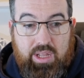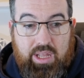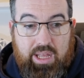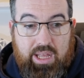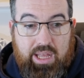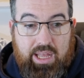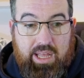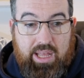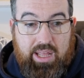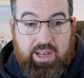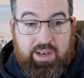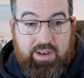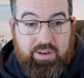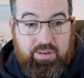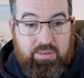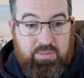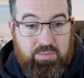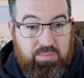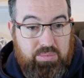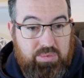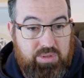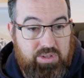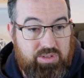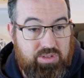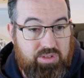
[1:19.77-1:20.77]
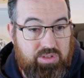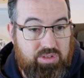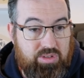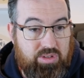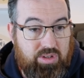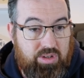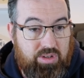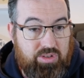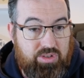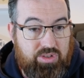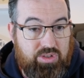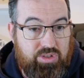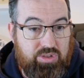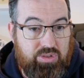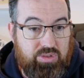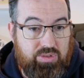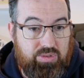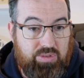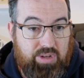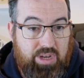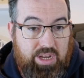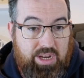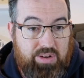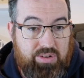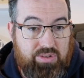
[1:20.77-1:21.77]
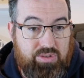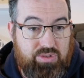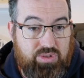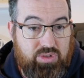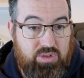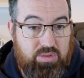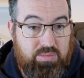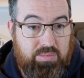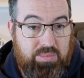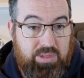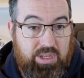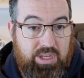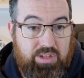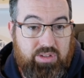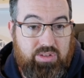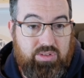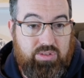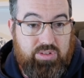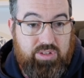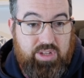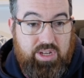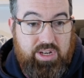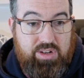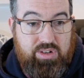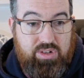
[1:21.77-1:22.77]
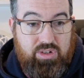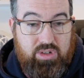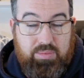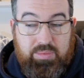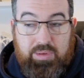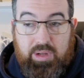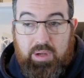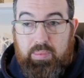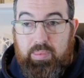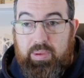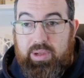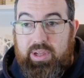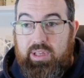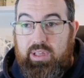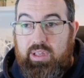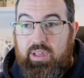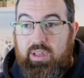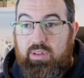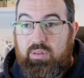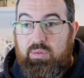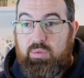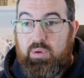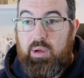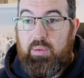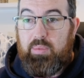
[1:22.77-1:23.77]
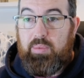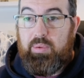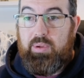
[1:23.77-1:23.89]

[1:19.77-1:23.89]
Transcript: and this is done through Aerodrome. Yeah, so it's Aerodrome, not PancakeSwap.